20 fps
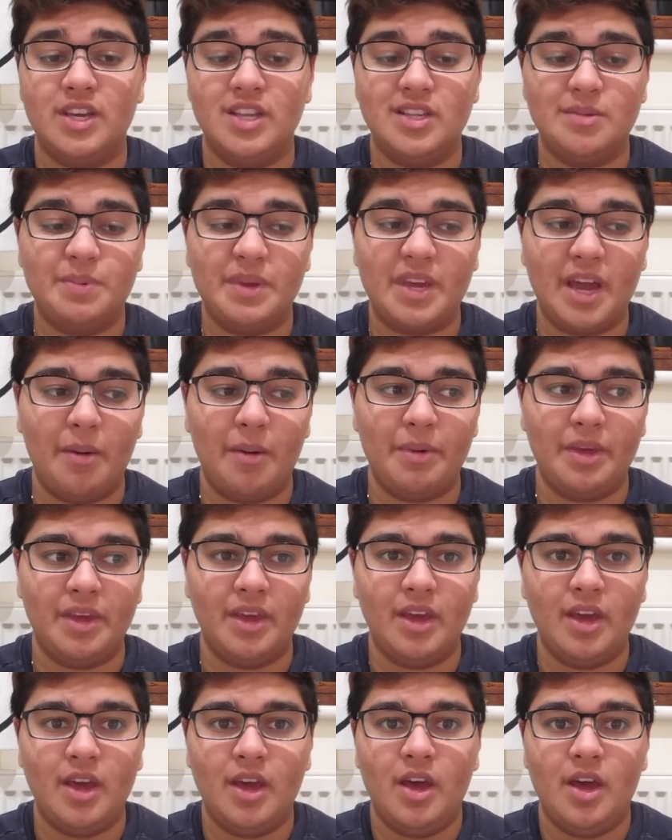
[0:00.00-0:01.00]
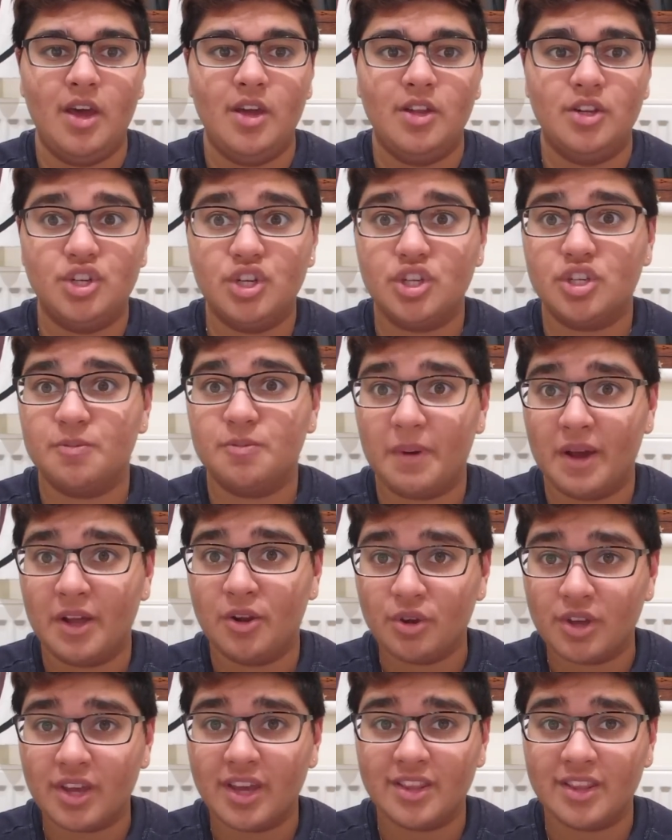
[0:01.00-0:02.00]
It's becoming, just by
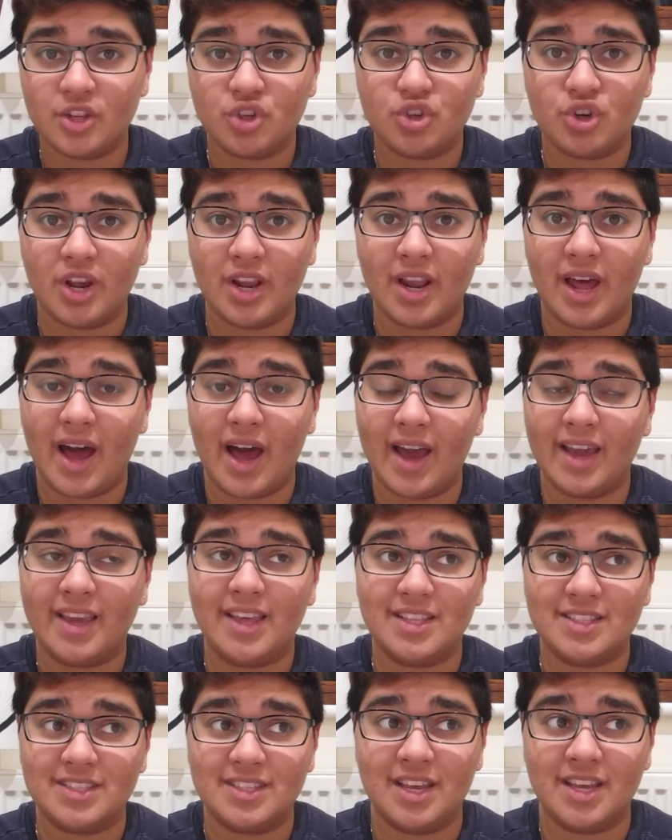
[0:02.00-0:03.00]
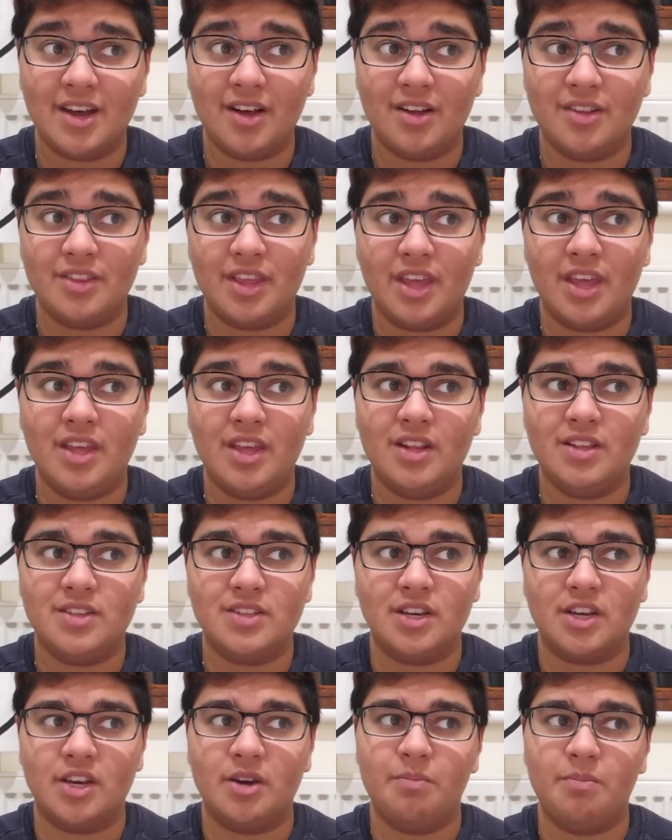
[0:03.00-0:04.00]
looking at the trailer, I can tell that it
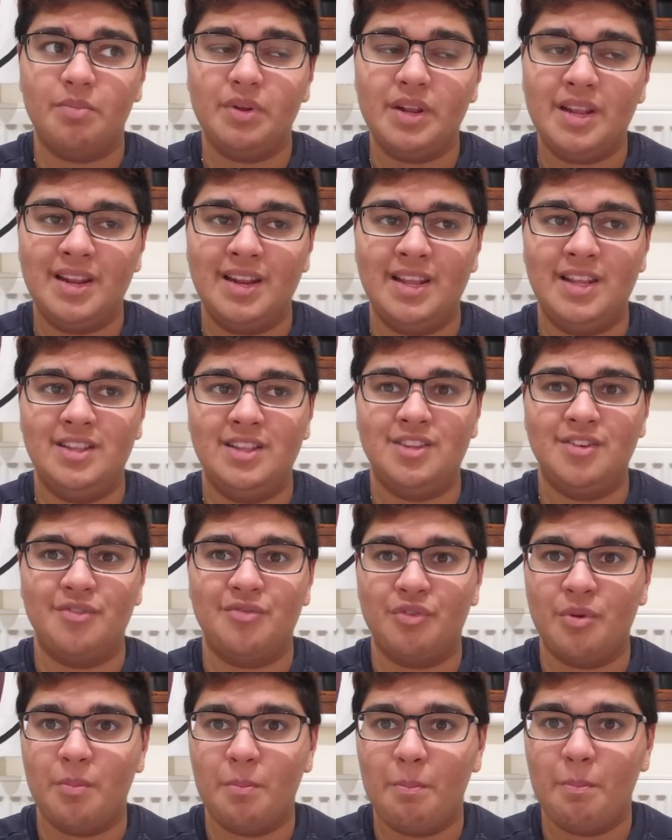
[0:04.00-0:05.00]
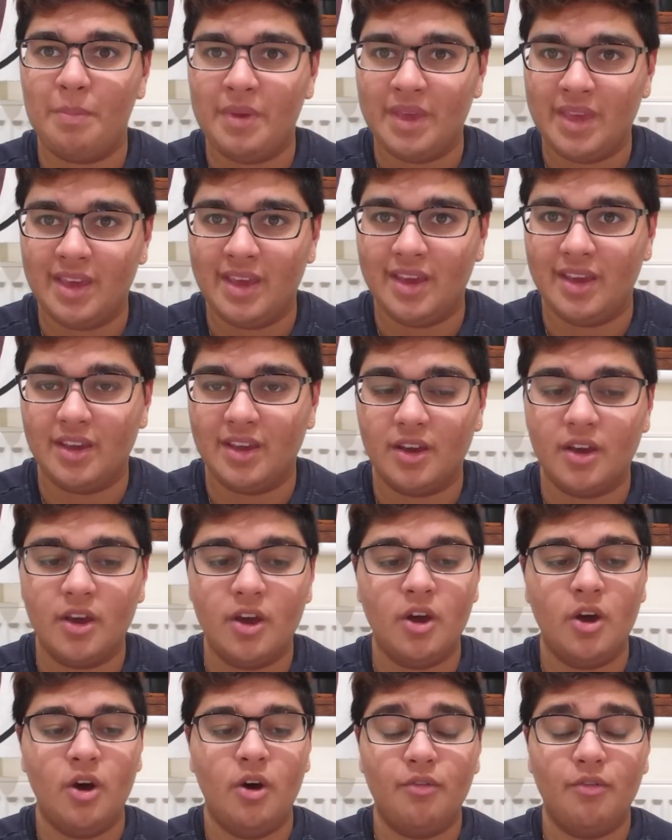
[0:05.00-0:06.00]
is a completely different being
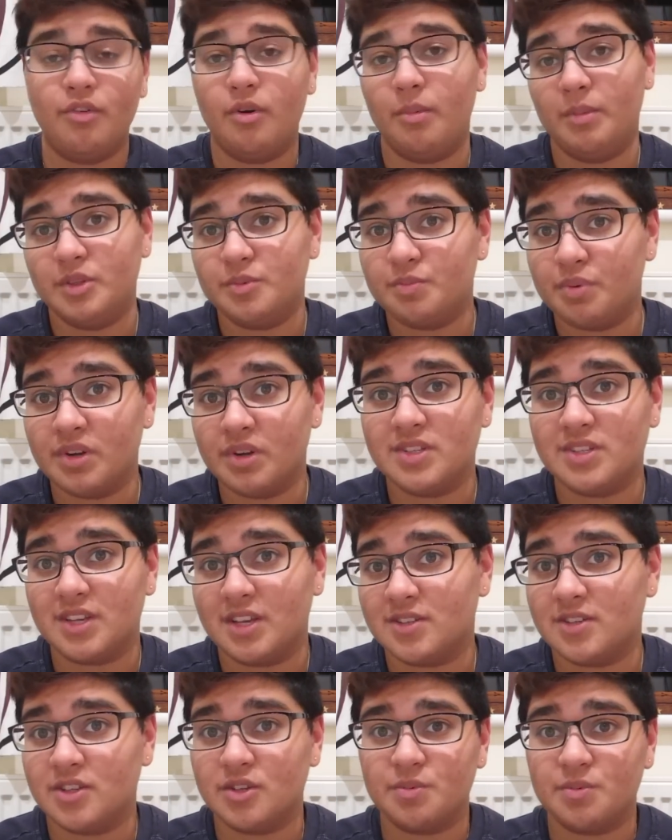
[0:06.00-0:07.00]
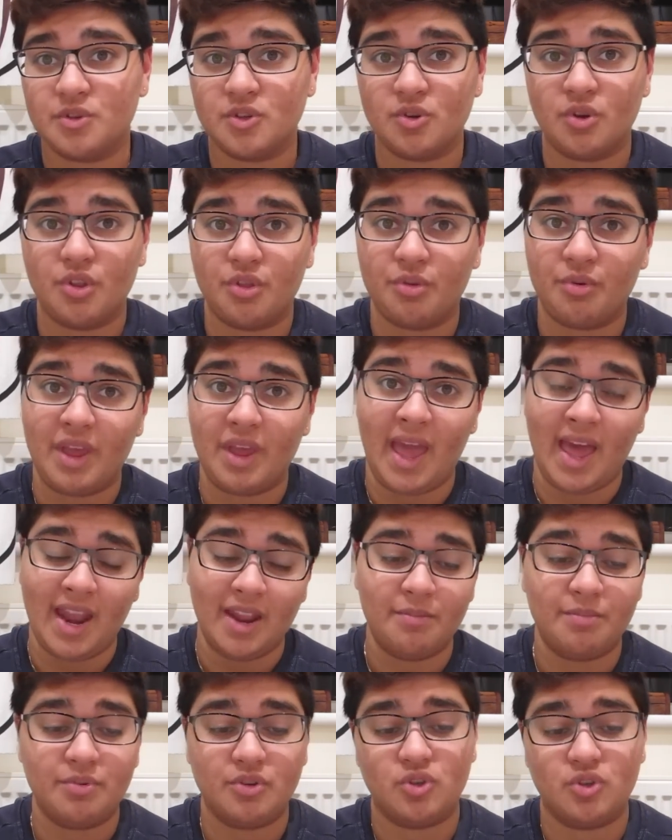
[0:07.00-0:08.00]
from its predecessors, Persona 3 and
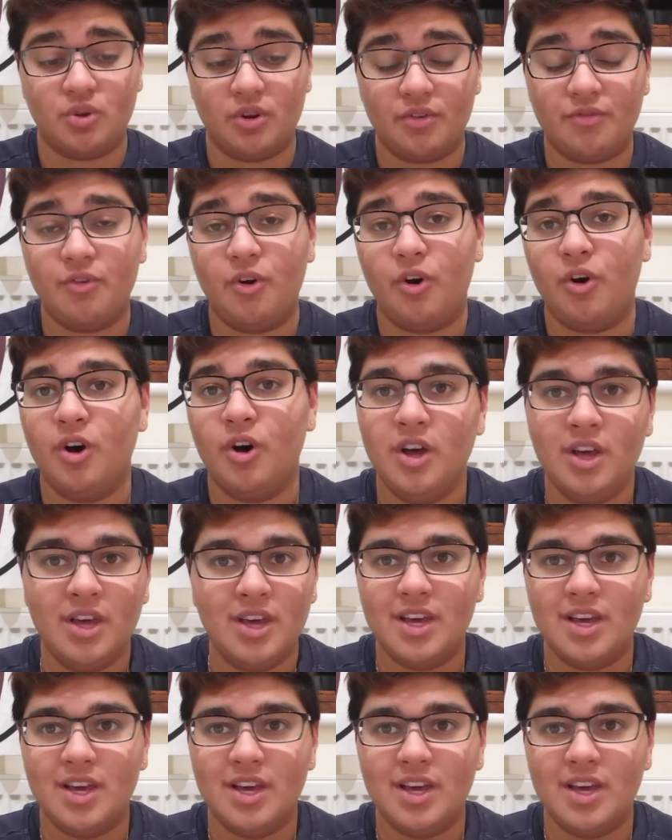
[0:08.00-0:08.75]
in Persona 4.